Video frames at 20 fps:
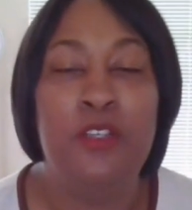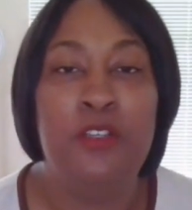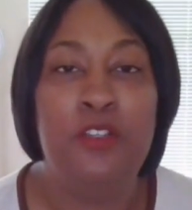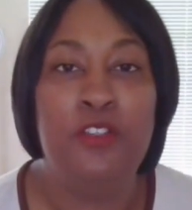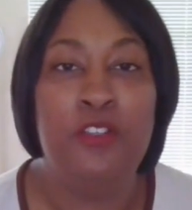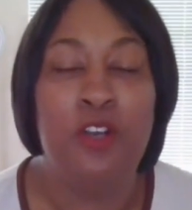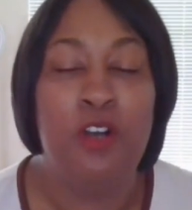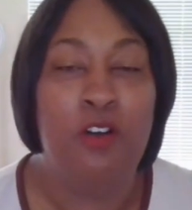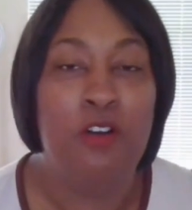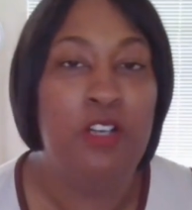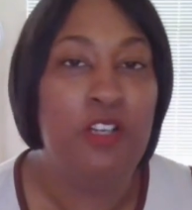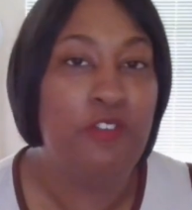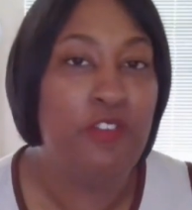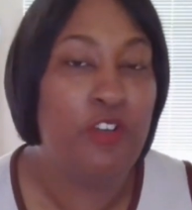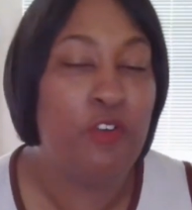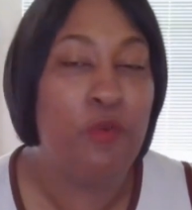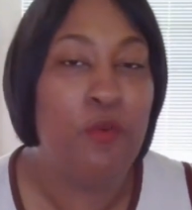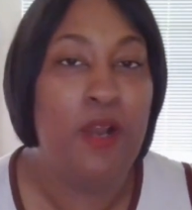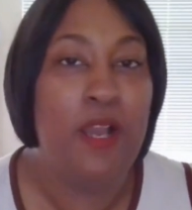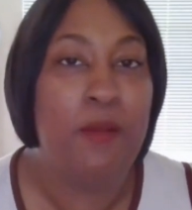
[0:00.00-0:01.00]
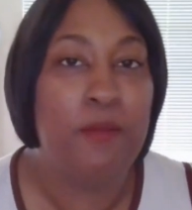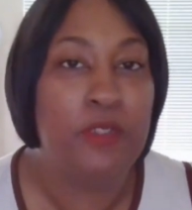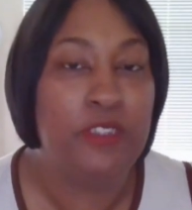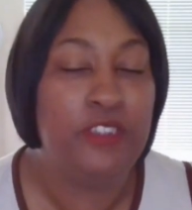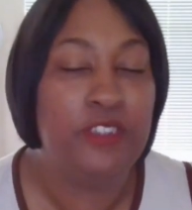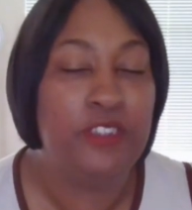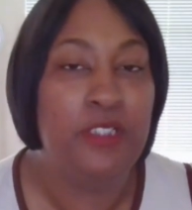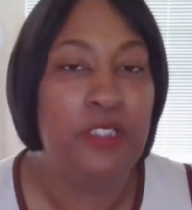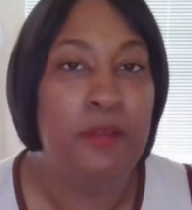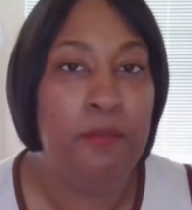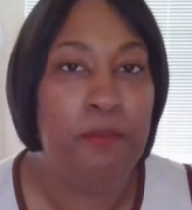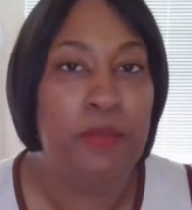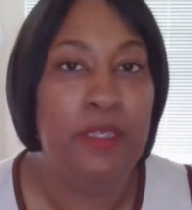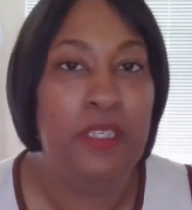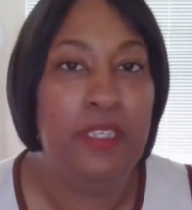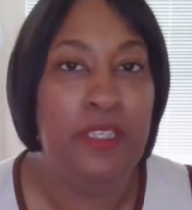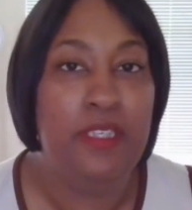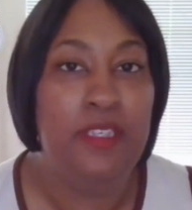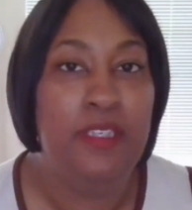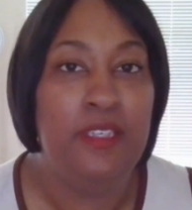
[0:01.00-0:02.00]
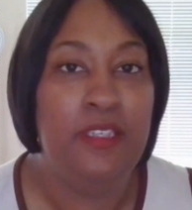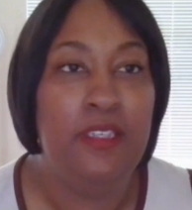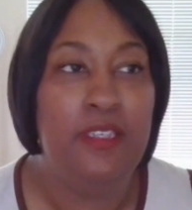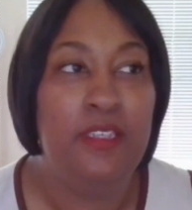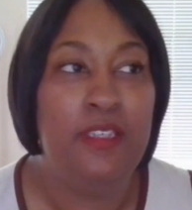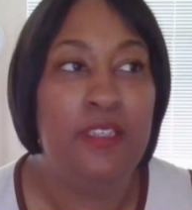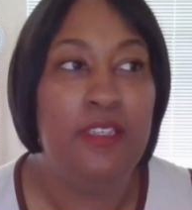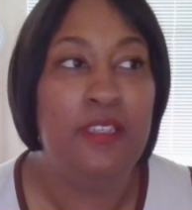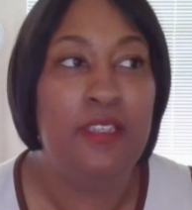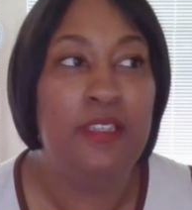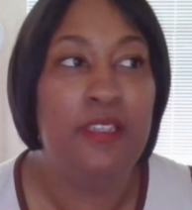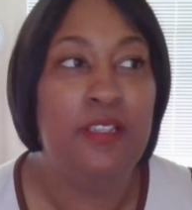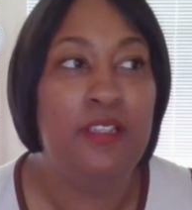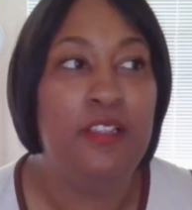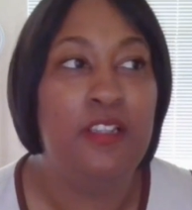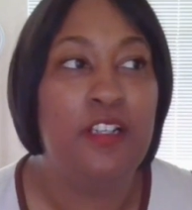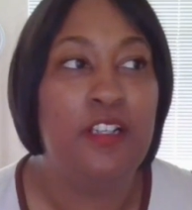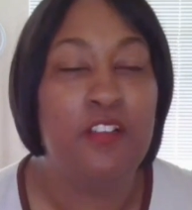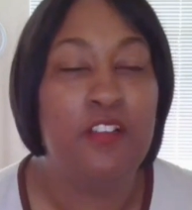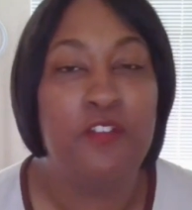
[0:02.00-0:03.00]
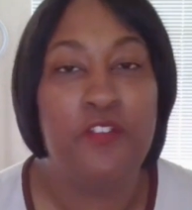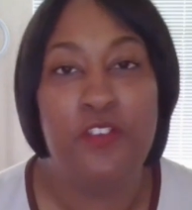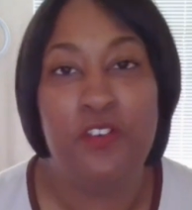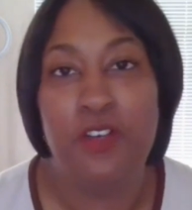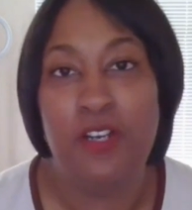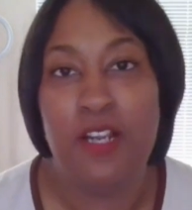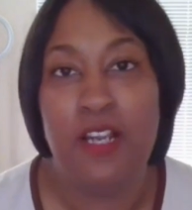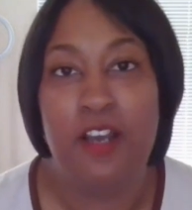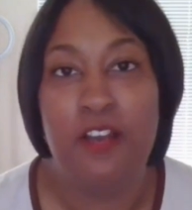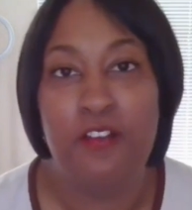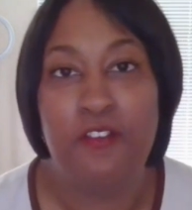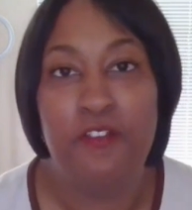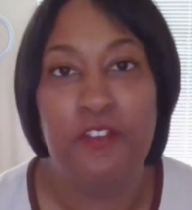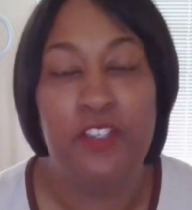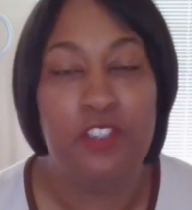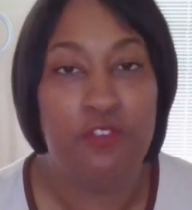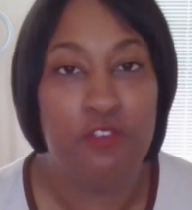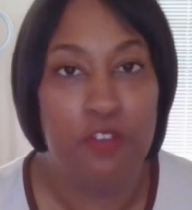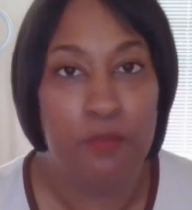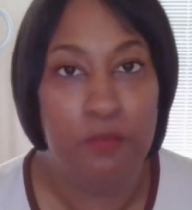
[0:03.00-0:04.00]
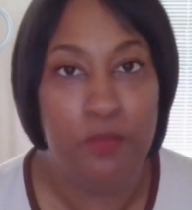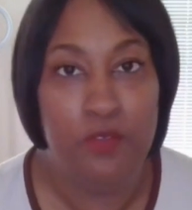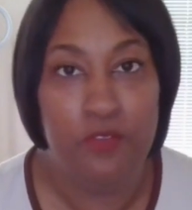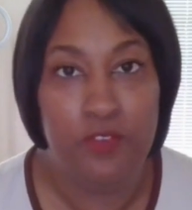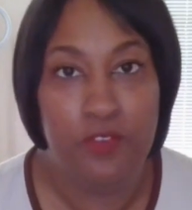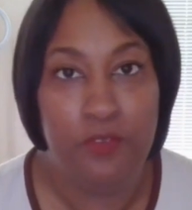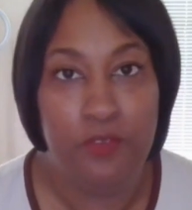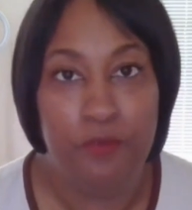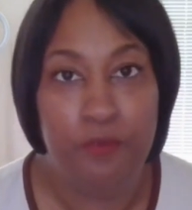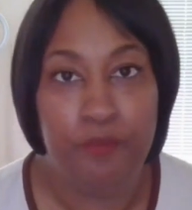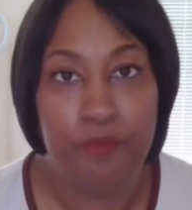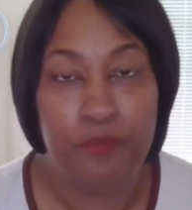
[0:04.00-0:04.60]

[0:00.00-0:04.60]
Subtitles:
your only requirement shouldn't be looking for a counterfeit removal.